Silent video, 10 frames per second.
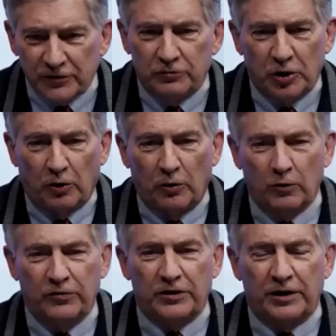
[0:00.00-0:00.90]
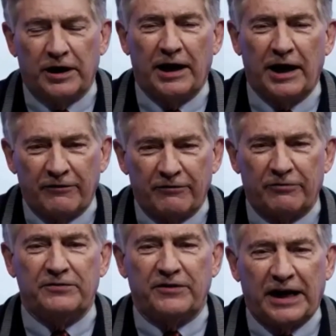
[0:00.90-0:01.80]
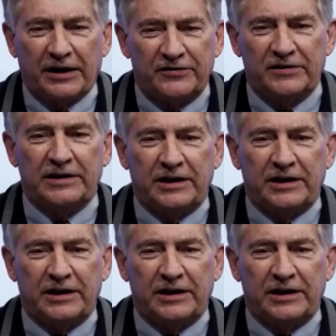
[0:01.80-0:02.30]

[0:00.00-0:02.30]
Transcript: know that every vaccine